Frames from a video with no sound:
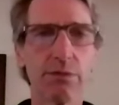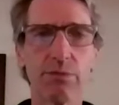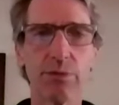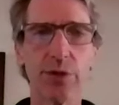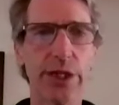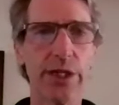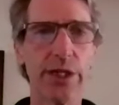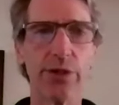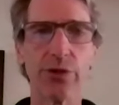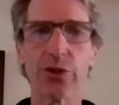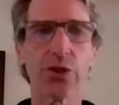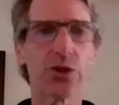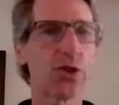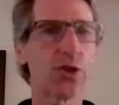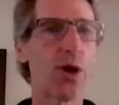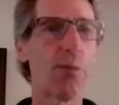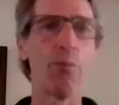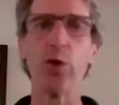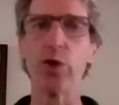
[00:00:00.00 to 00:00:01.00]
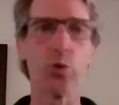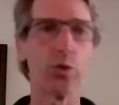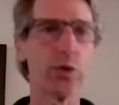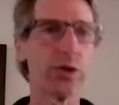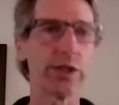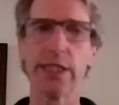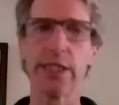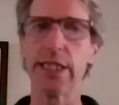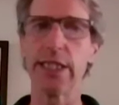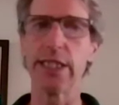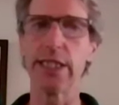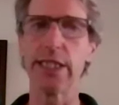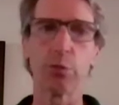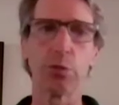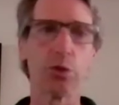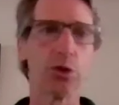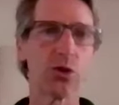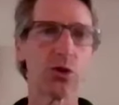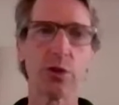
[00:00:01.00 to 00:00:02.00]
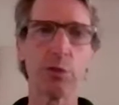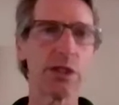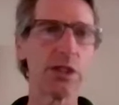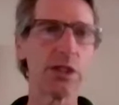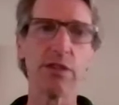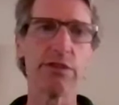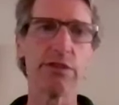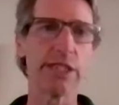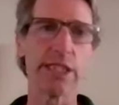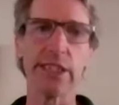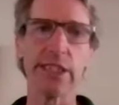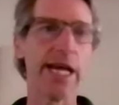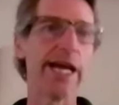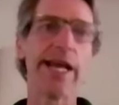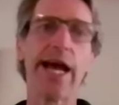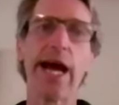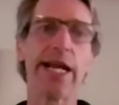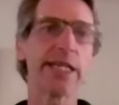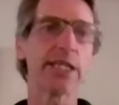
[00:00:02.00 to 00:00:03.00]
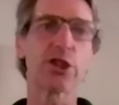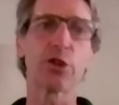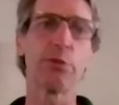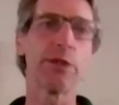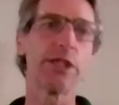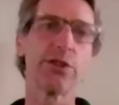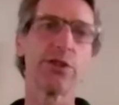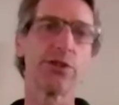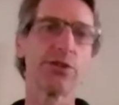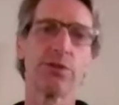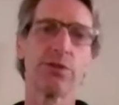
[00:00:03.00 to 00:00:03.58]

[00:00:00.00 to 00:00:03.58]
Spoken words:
You know, someone was not supposed to be living in that attic space.